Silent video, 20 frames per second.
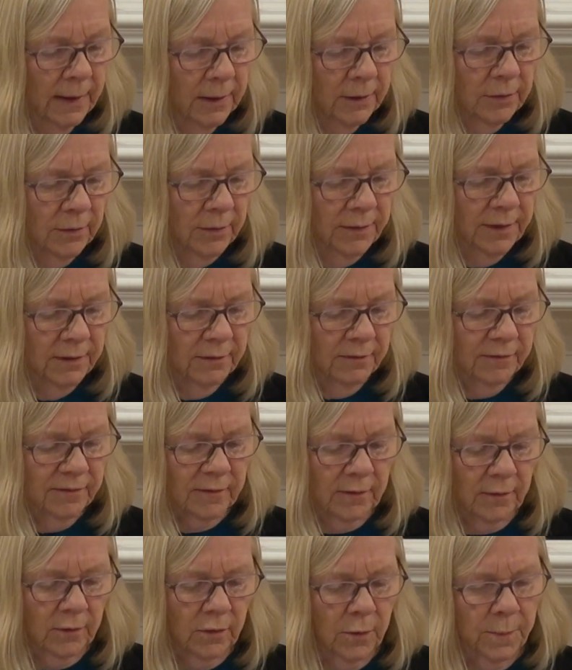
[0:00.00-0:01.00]
Your ears
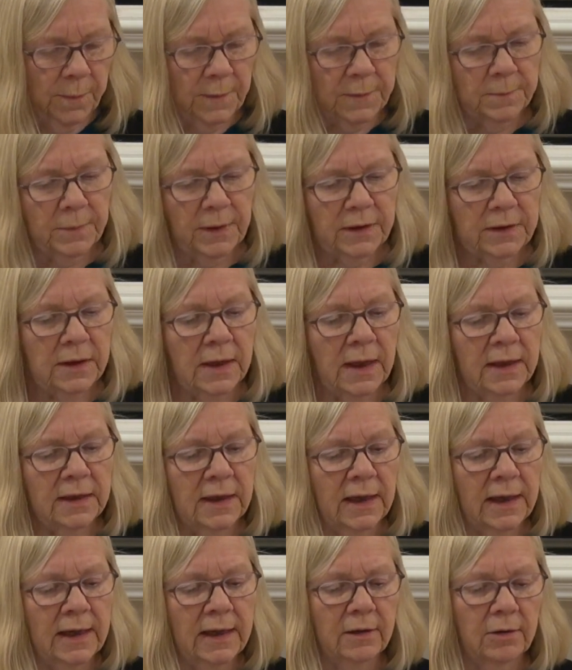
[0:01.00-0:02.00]
are open, but
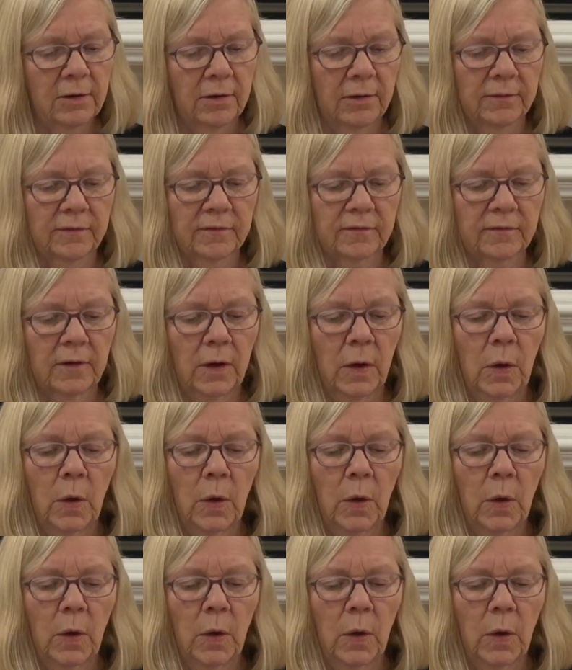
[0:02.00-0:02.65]
none hears.